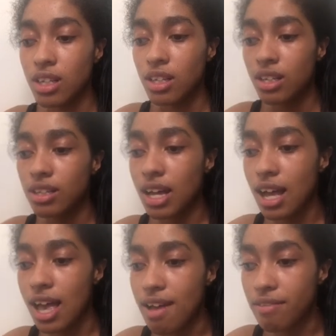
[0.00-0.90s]

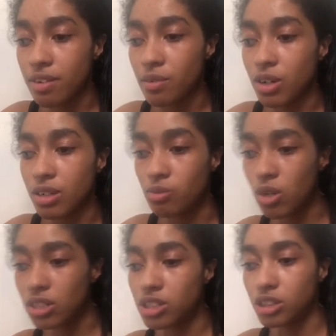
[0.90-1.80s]
Not everyone
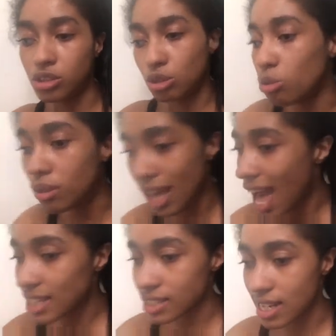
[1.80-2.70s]
wants 2
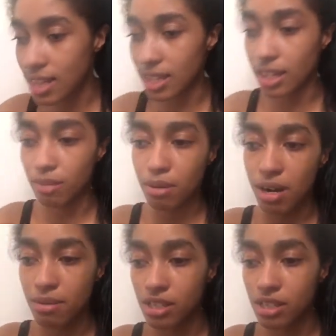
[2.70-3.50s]
cats in their apartment.